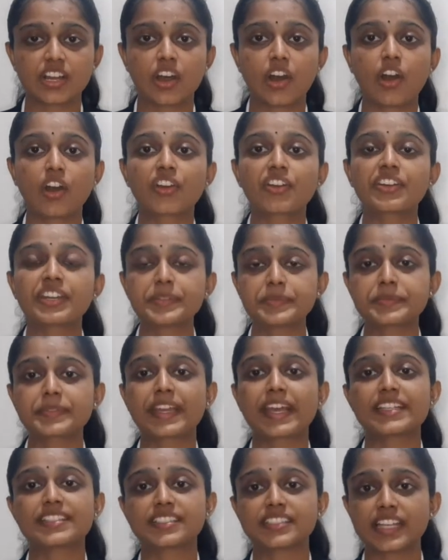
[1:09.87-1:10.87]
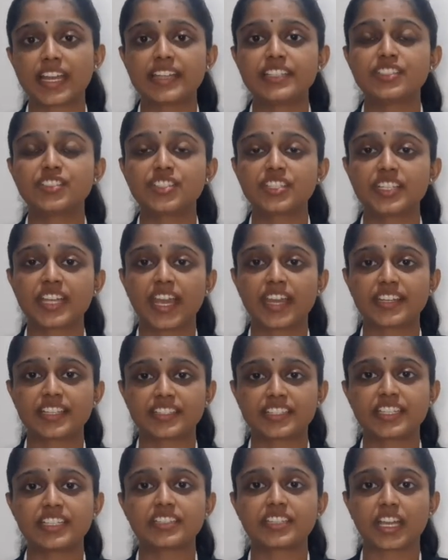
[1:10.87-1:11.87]
or CRISPR-Cas9 gene
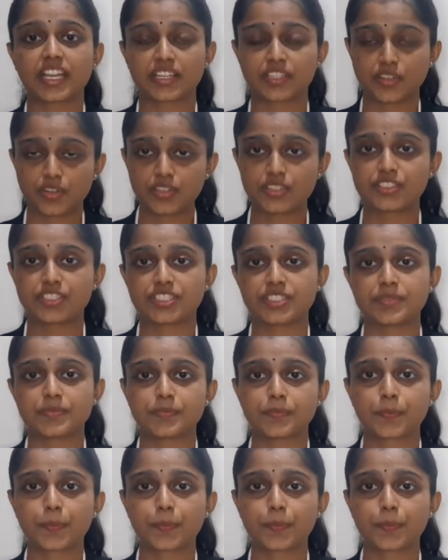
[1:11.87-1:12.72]
editing technology.